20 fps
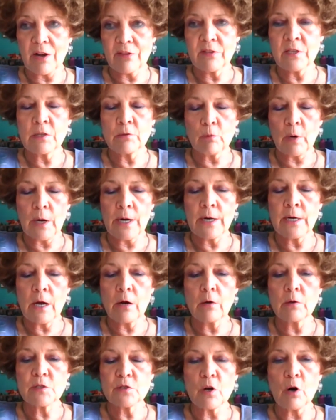I think right
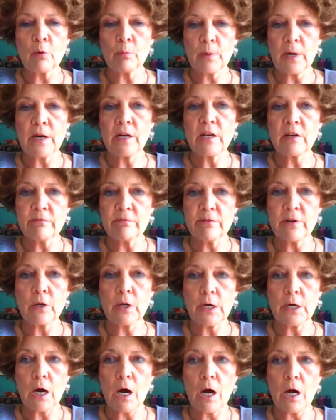now it's already a
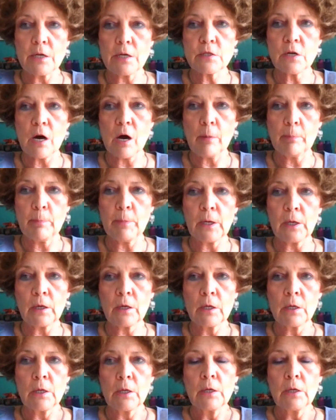very hot topic,